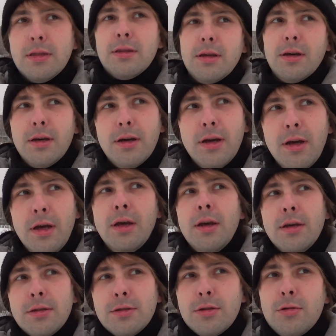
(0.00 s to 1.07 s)
the
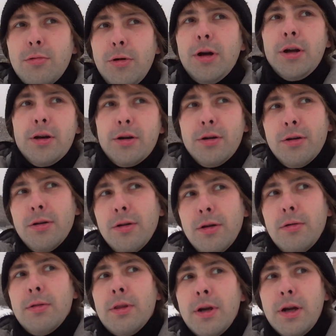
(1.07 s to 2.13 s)
square,
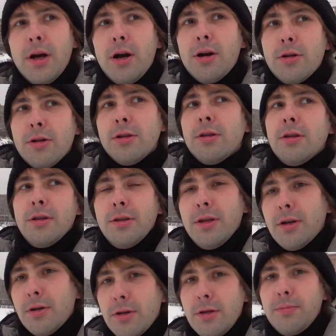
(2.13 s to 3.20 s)
the garden
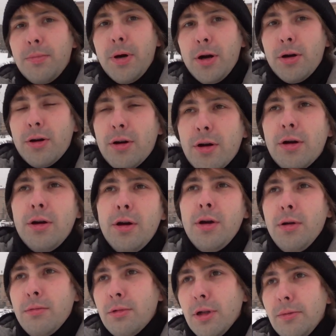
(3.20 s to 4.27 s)
near the park,
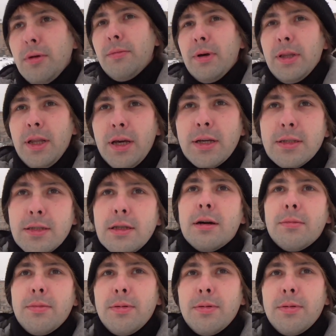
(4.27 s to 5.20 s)
will be my next stop.